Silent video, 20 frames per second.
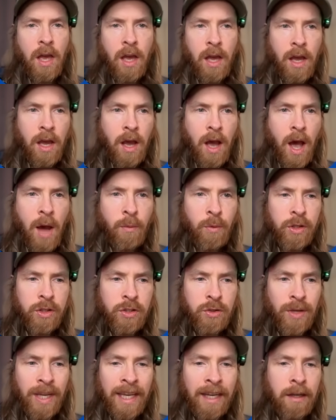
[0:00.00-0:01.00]
uh, I
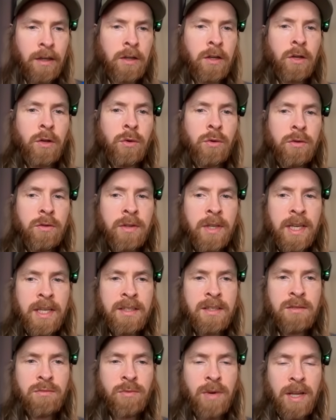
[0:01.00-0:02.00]
want to include
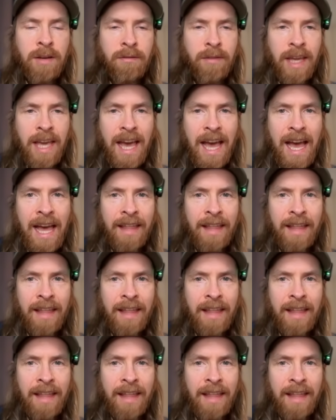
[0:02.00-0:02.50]
this when we